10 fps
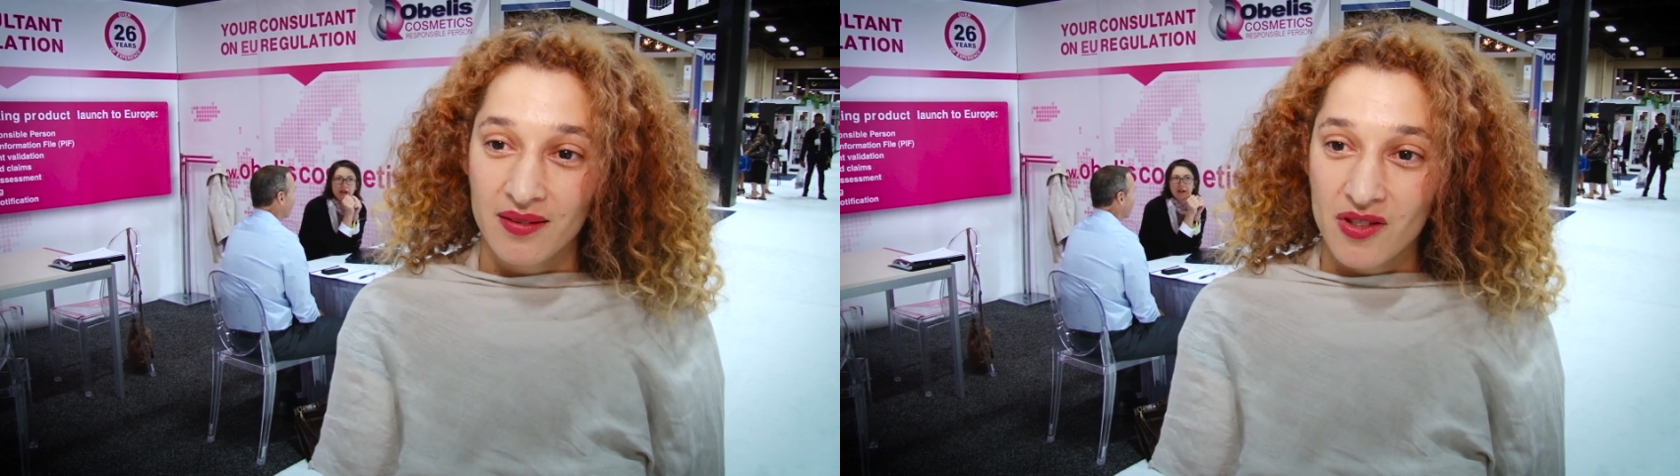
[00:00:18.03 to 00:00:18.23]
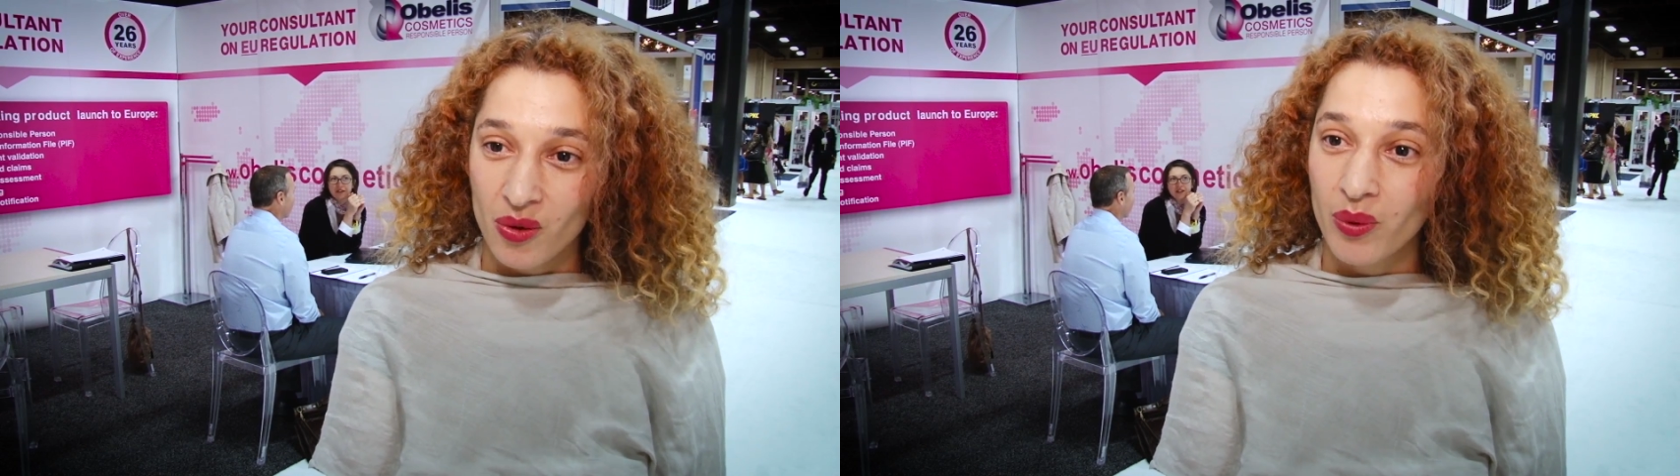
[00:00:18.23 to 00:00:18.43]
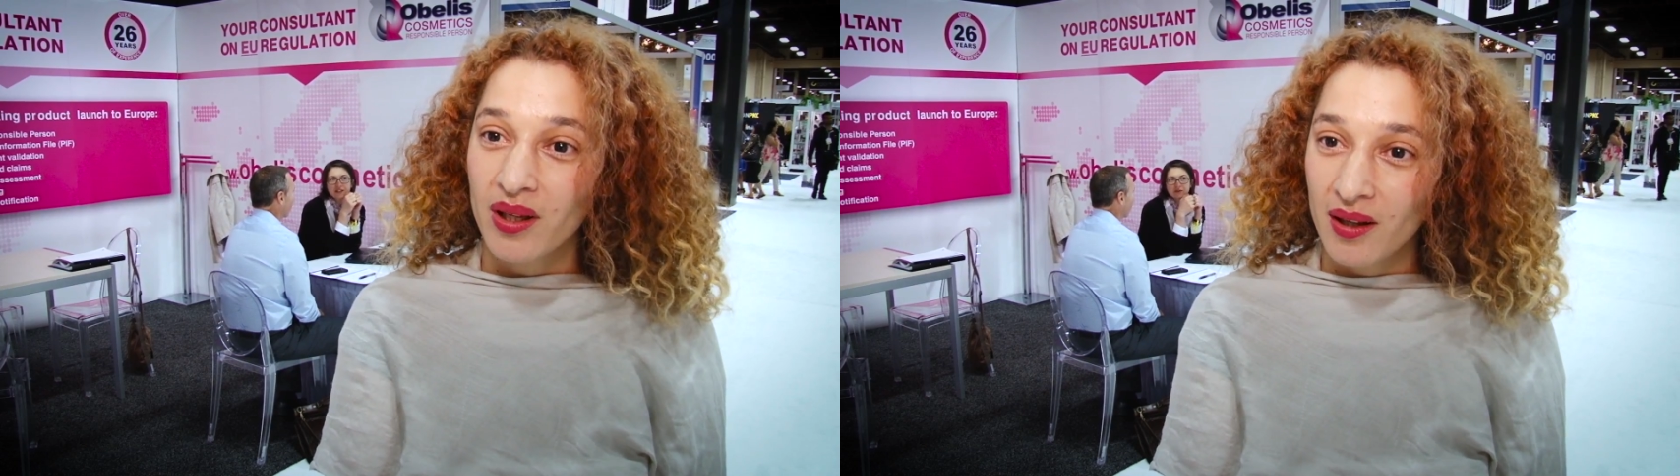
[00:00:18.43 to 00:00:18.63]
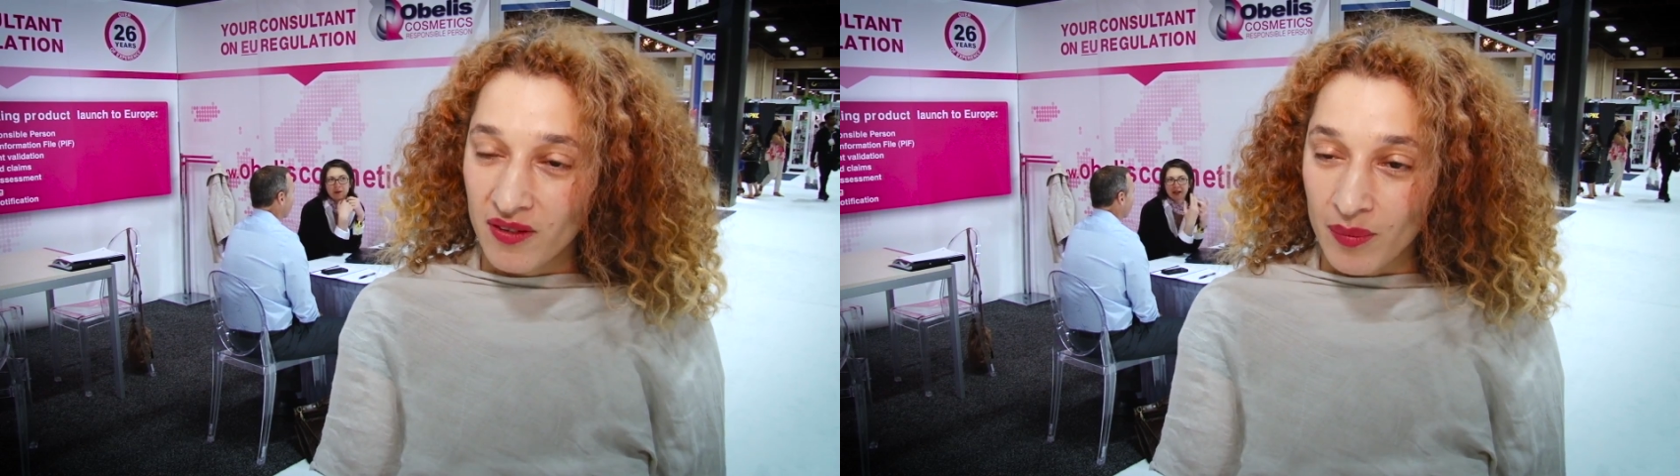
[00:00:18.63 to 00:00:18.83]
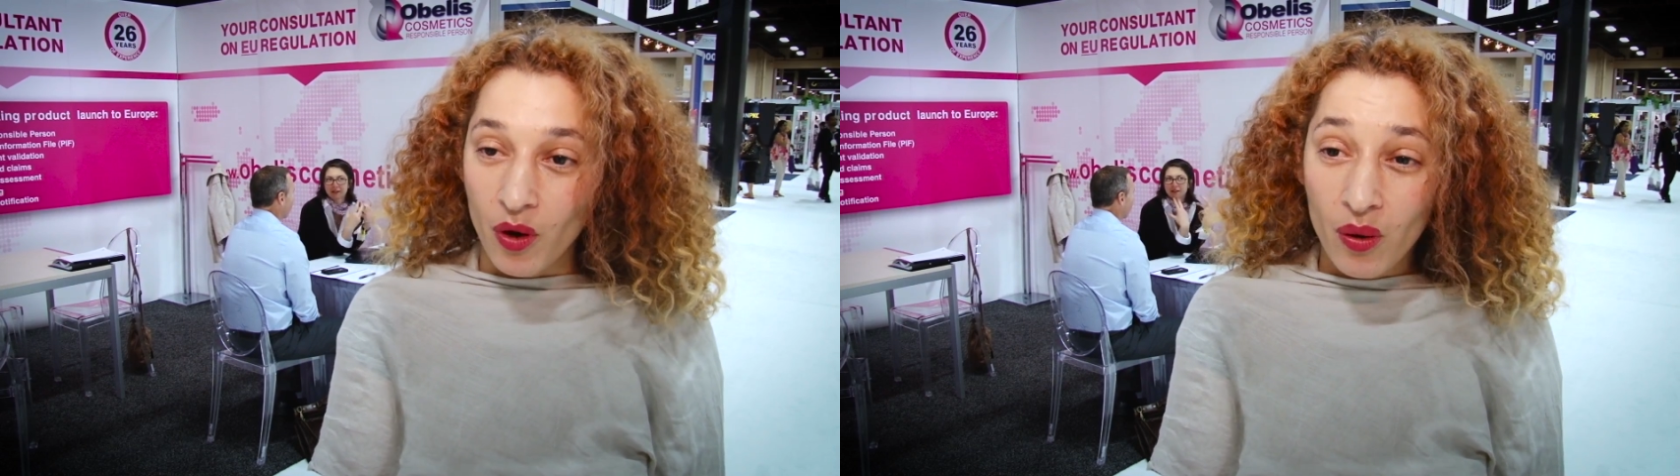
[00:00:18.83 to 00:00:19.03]
So we give
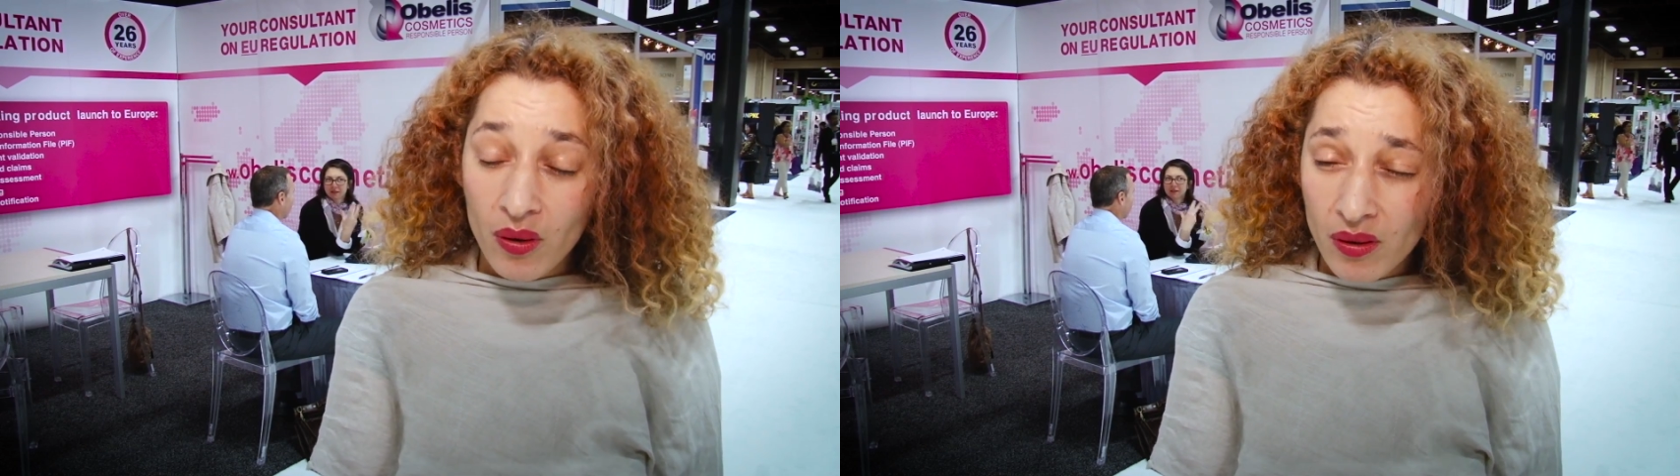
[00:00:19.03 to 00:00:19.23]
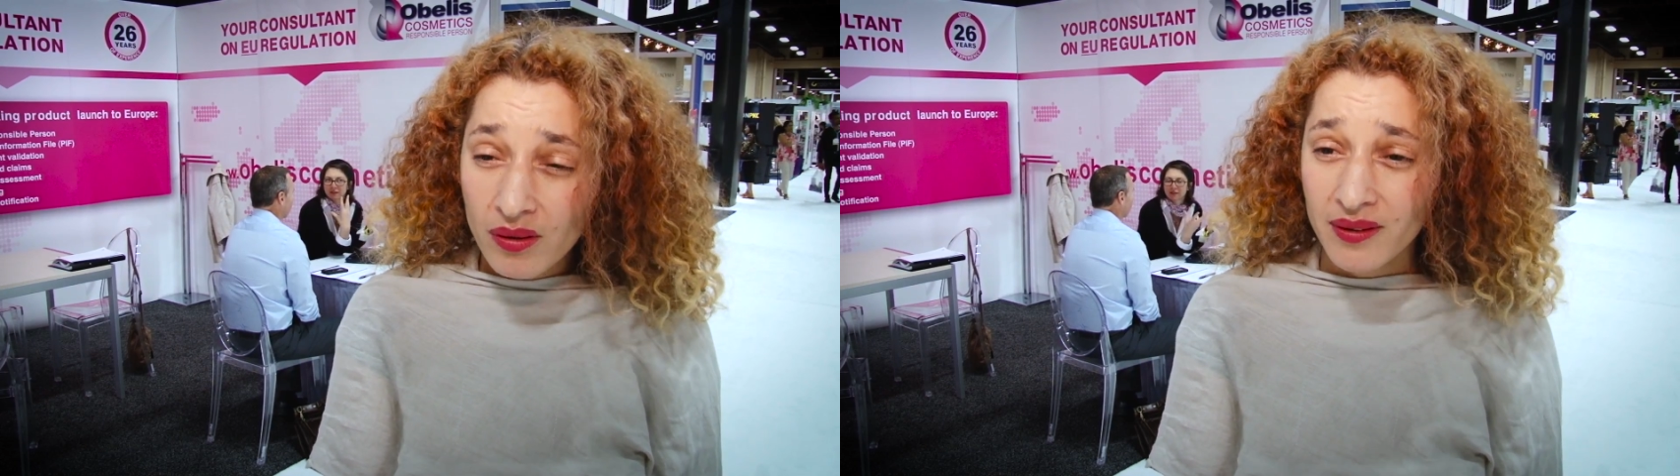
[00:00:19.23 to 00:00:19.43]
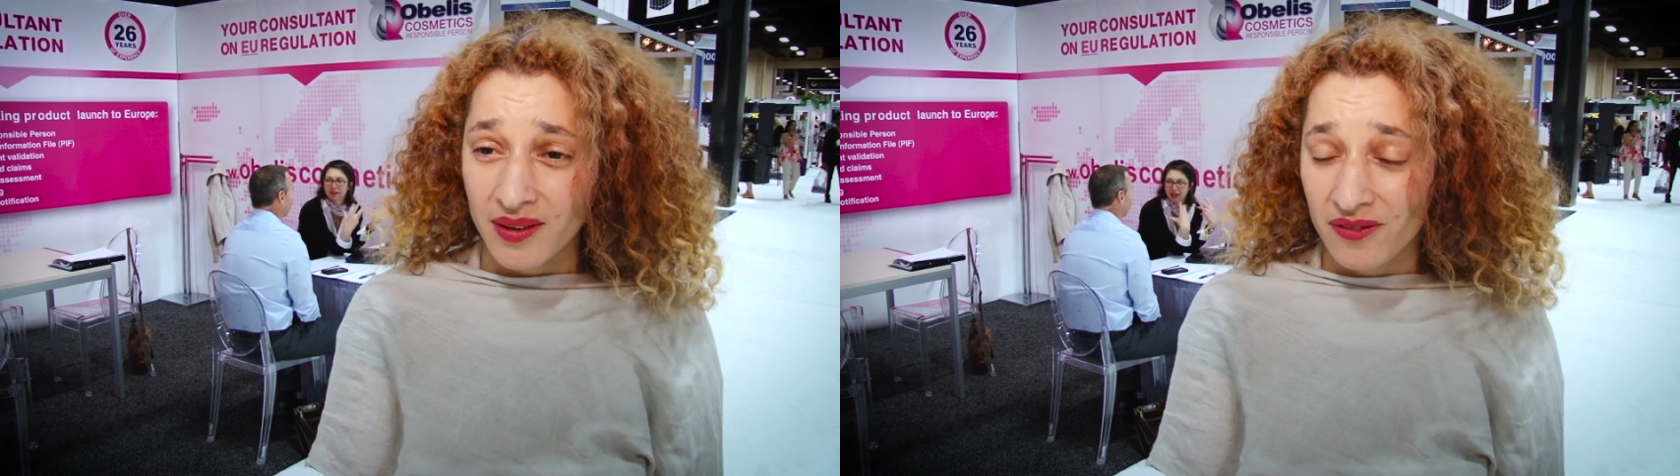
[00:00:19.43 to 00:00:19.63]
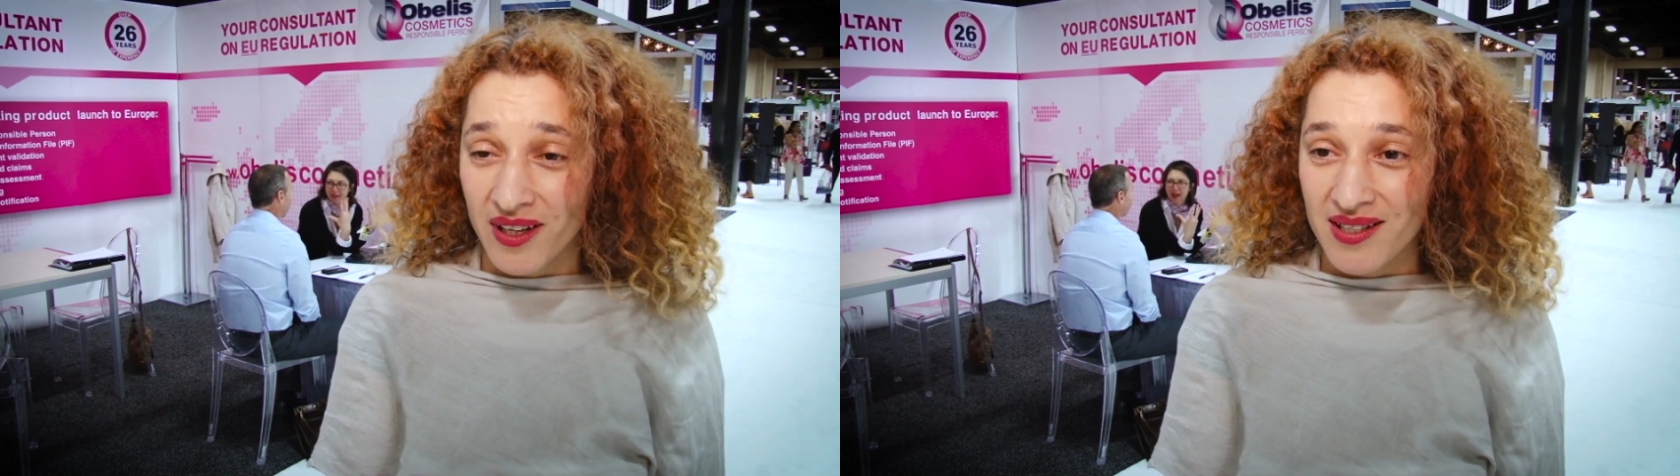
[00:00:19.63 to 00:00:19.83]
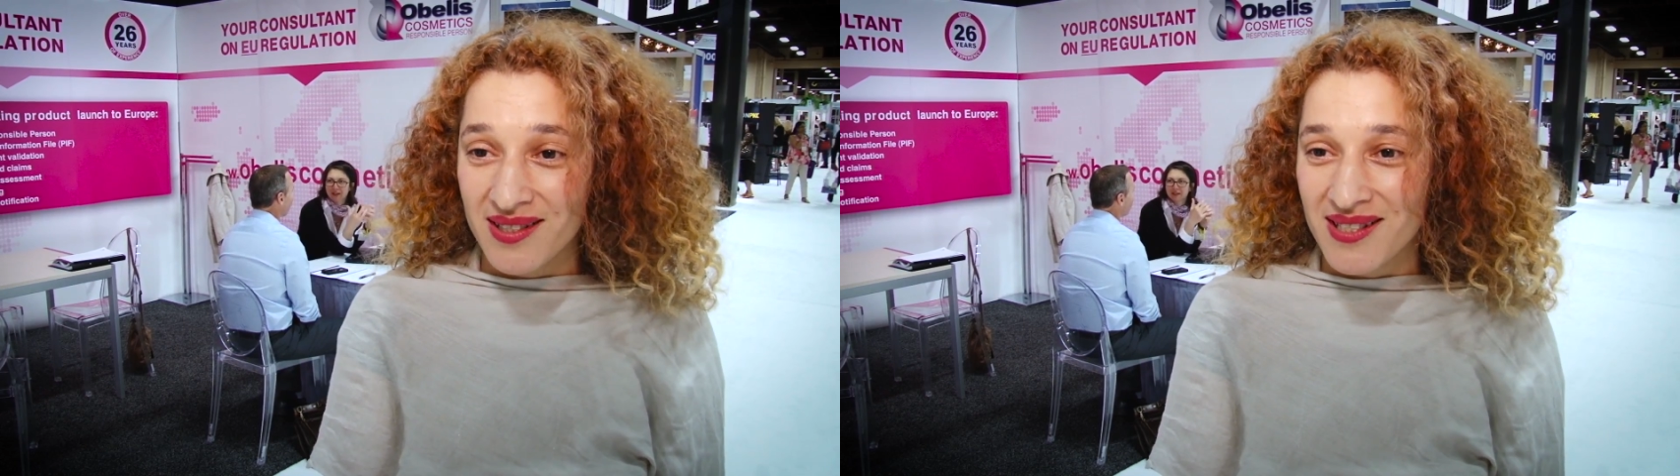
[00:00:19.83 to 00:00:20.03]
them all the
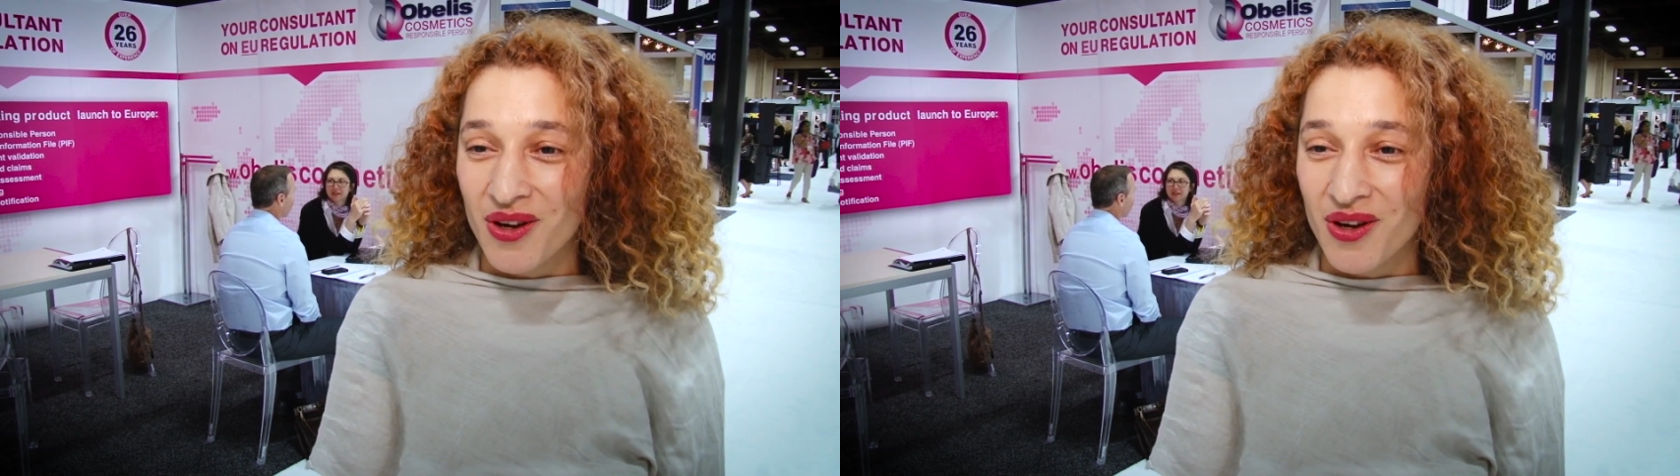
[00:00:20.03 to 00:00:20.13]
advices